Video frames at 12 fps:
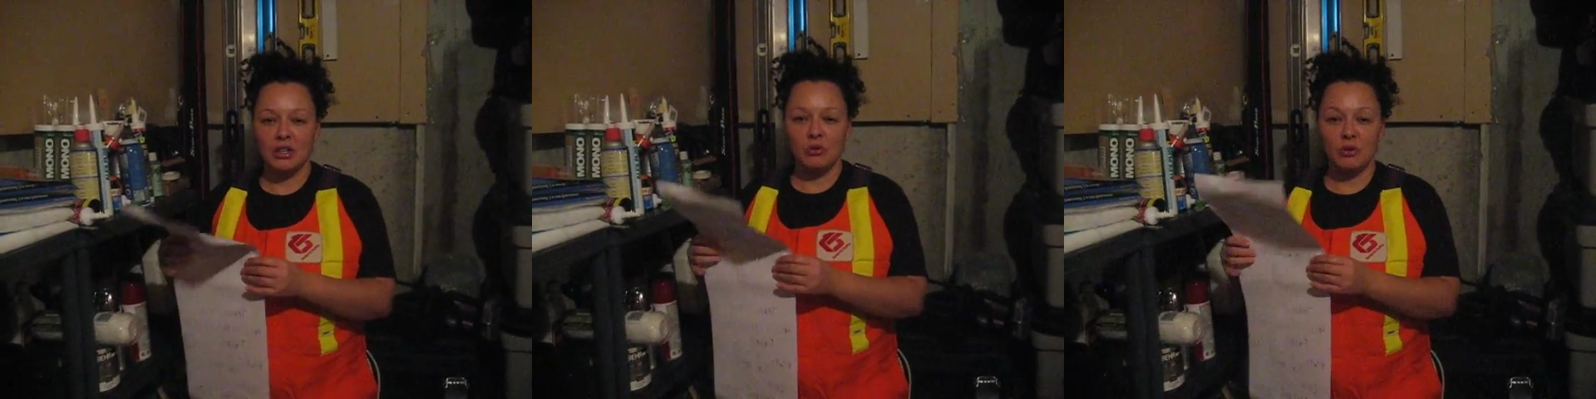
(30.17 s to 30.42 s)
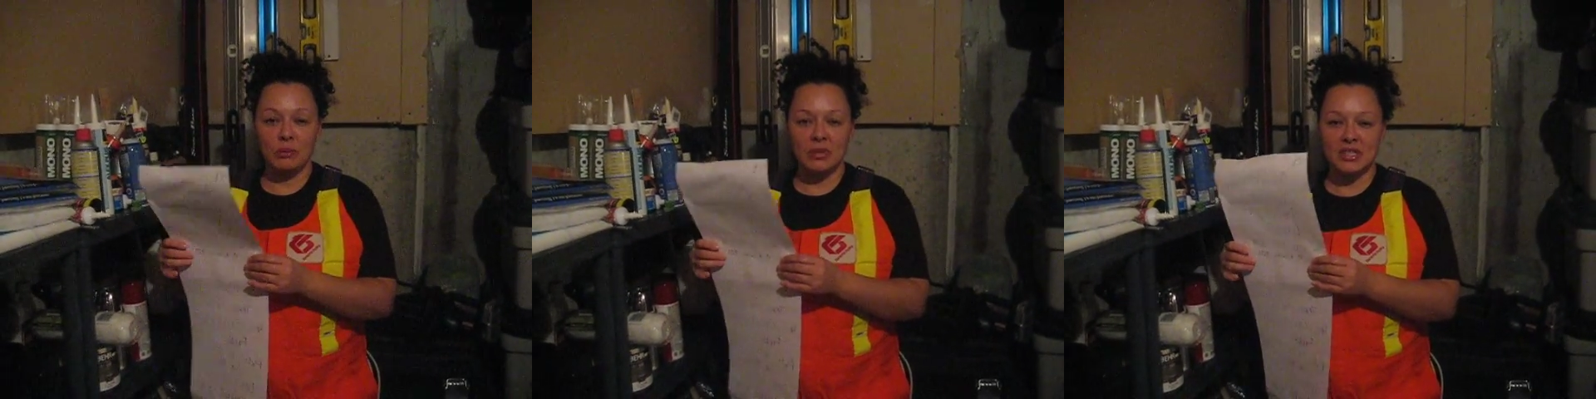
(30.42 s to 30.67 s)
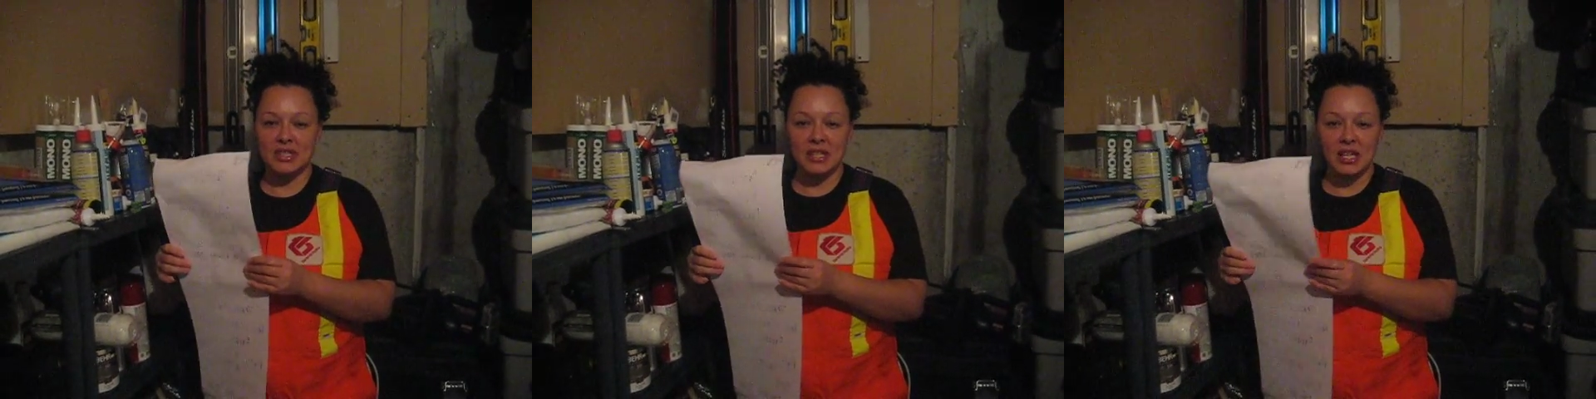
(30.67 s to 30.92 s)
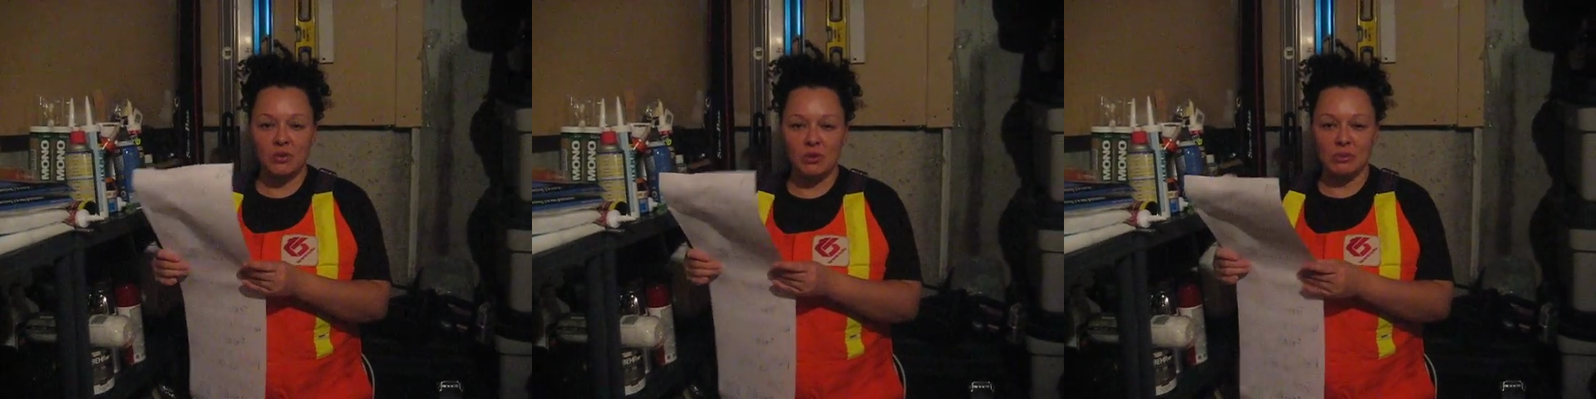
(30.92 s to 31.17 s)
women
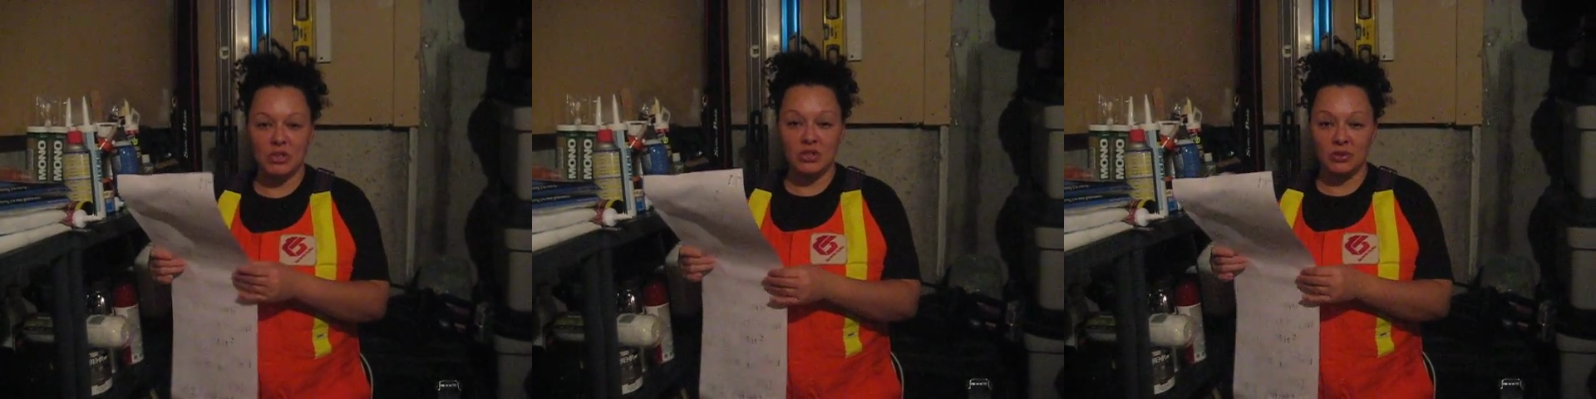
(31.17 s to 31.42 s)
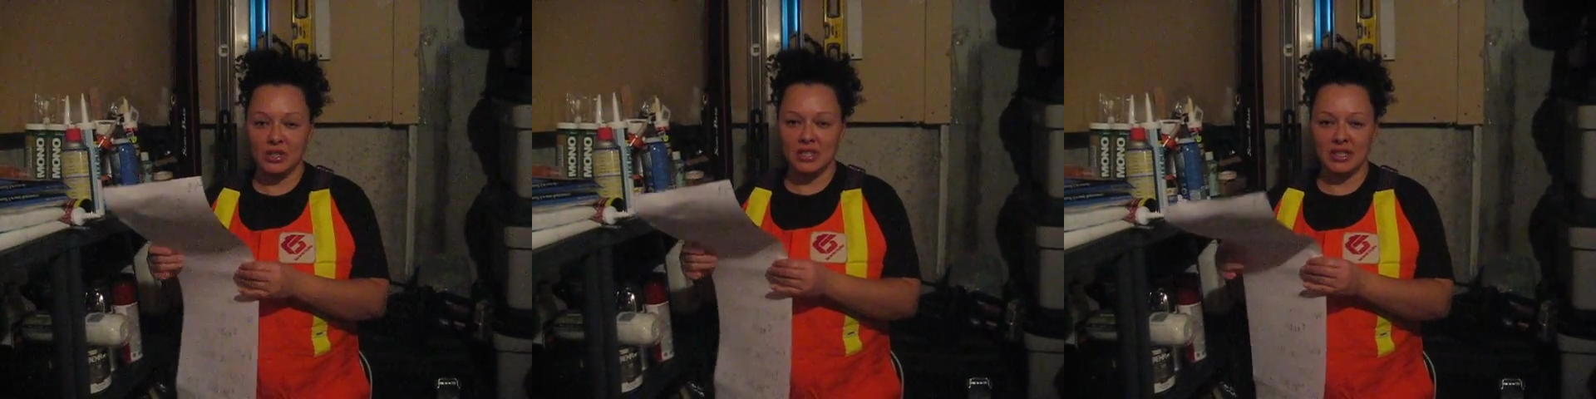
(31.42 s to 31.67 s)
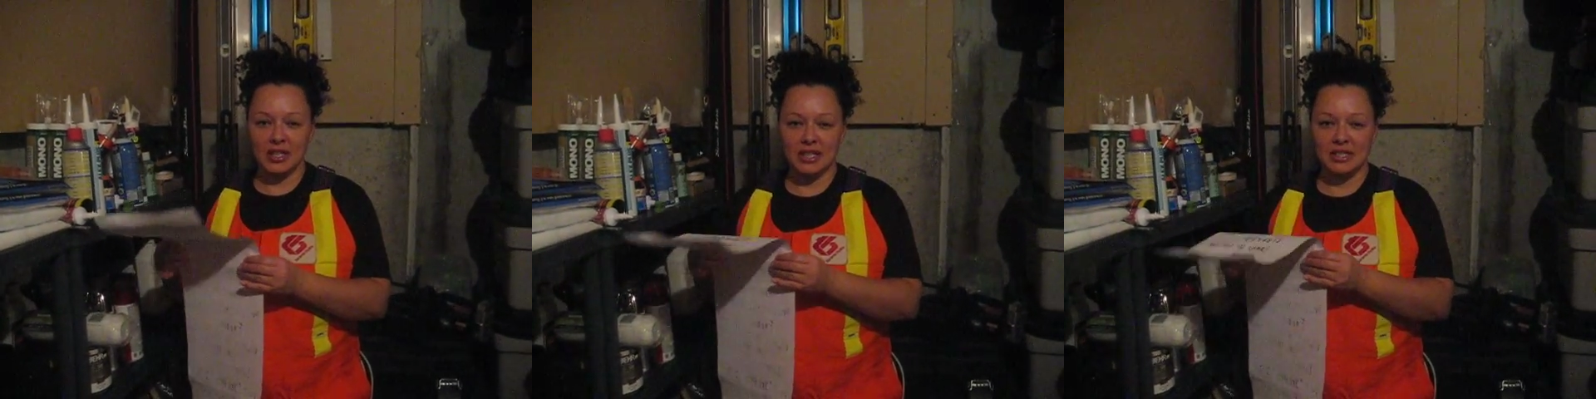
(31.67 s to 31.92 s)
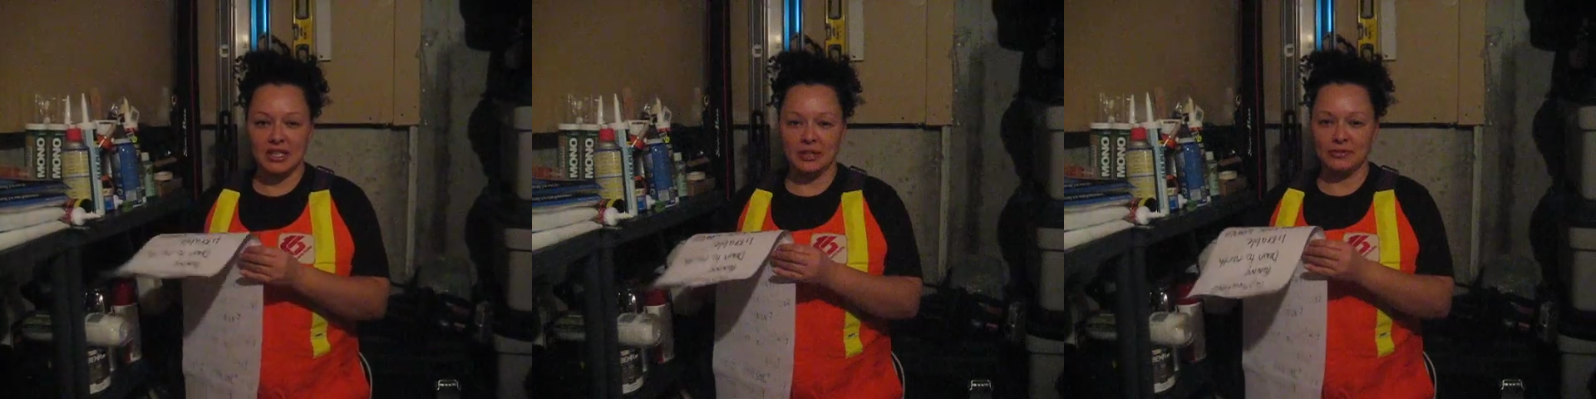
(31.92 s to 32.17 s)
seeing women doing this kind of
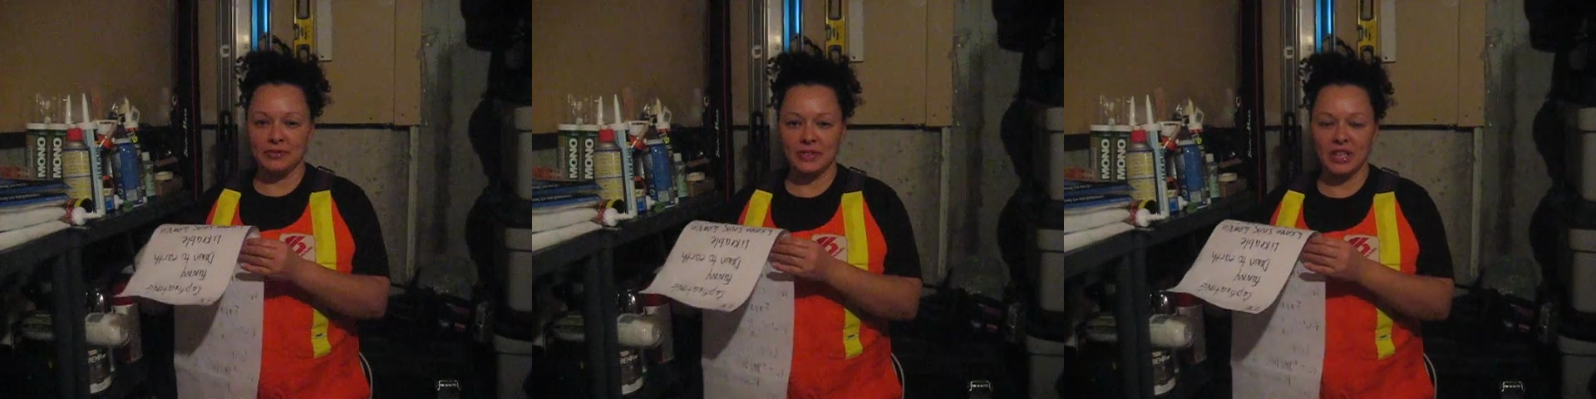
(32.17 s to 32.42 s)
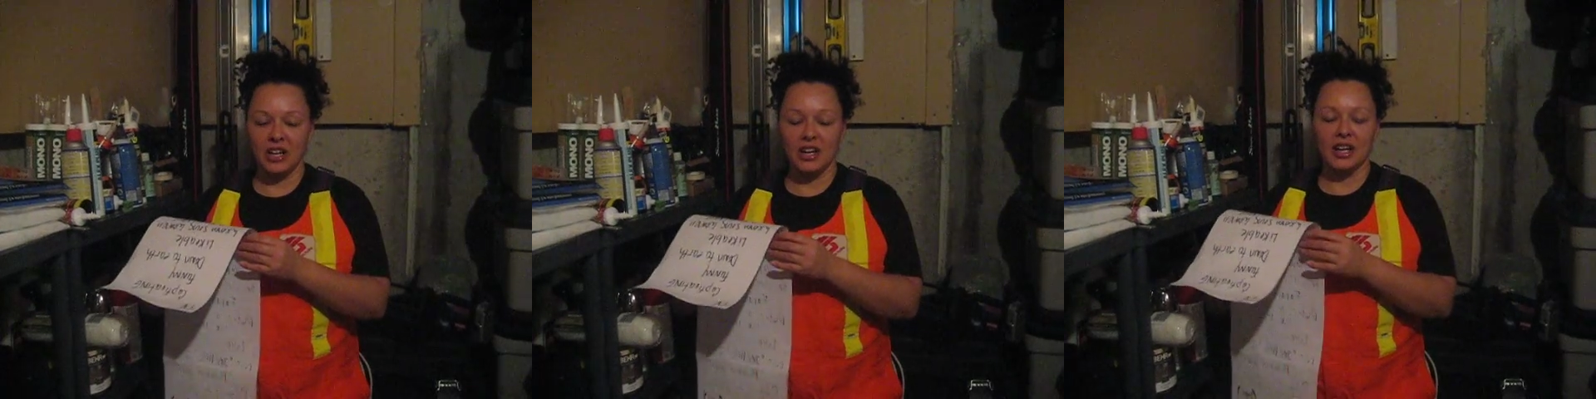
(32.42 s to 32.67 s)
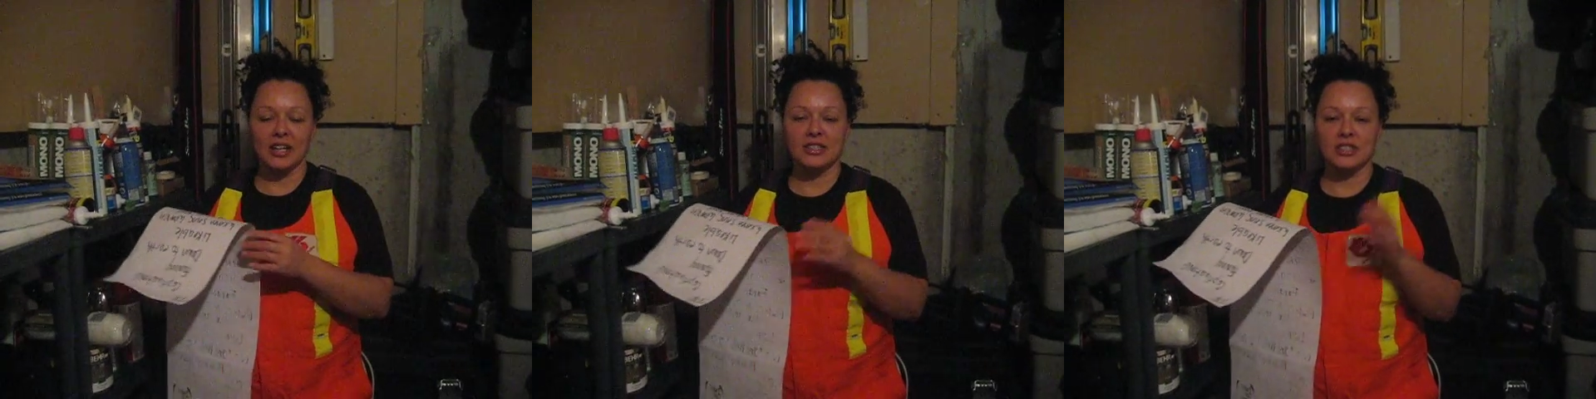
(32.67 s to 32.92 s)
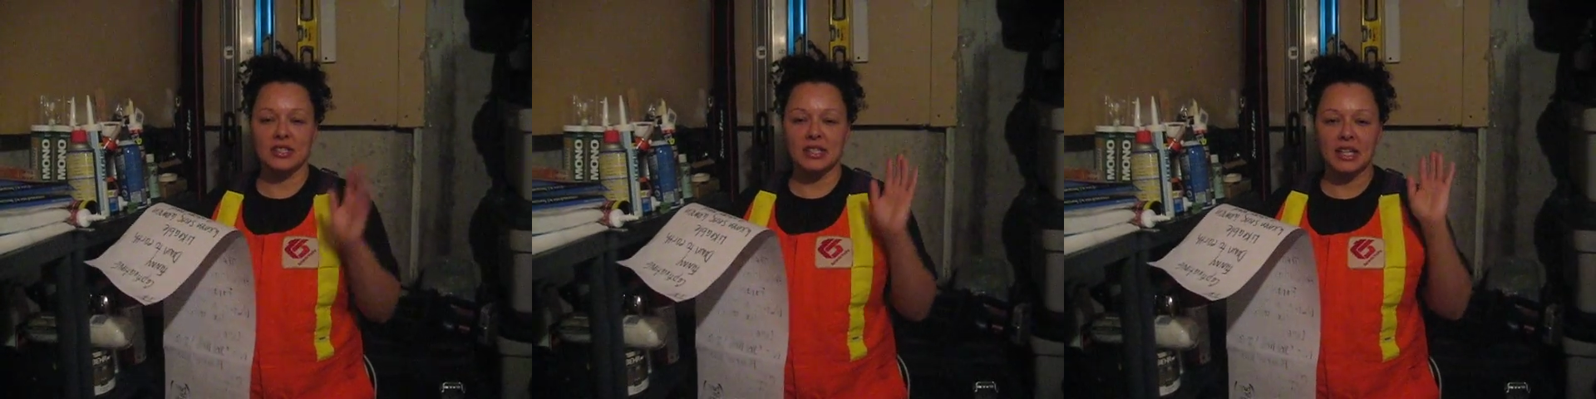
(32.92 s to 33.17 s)
stuff, the audience
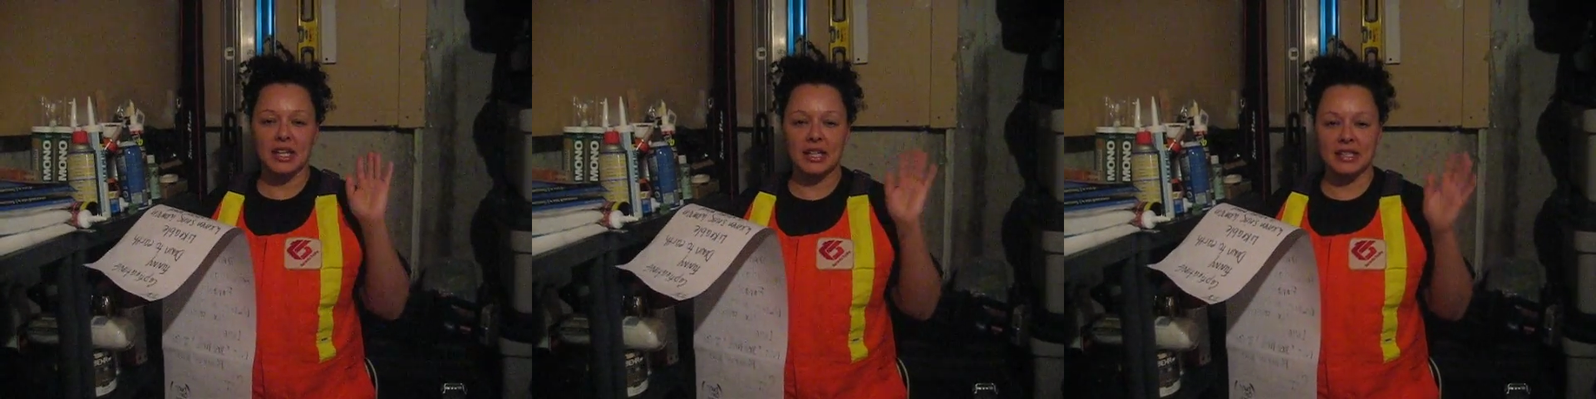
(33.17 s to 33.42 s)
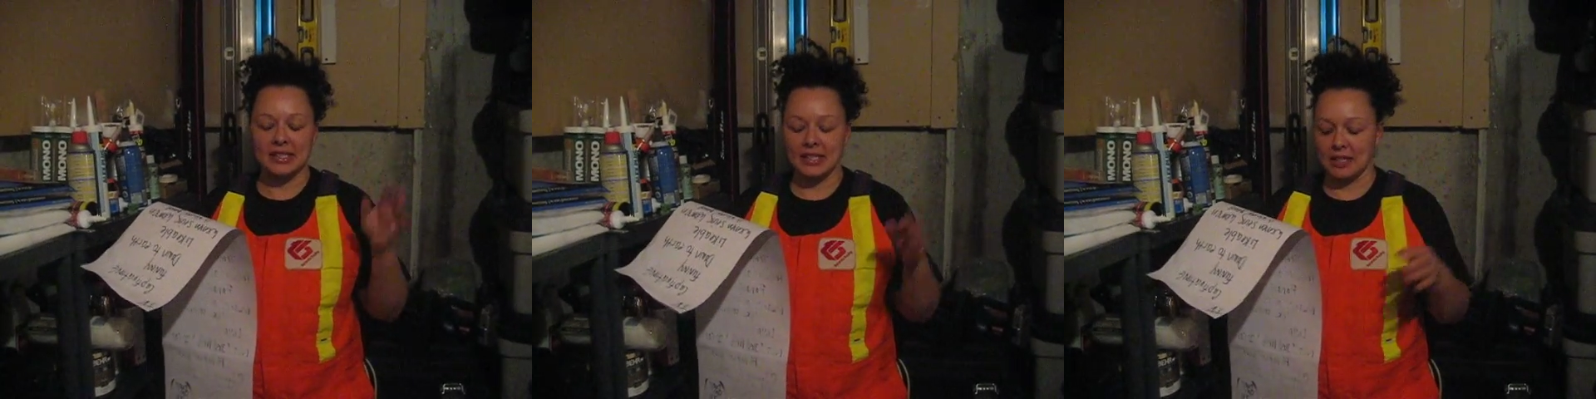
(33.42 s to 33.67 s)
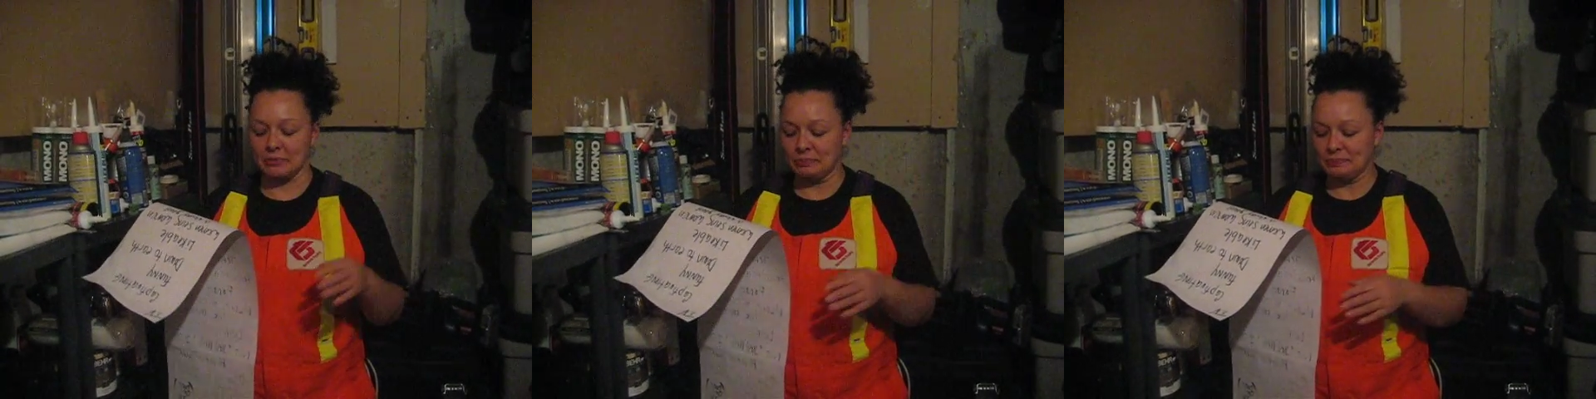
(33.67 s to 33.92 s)
just eats it up.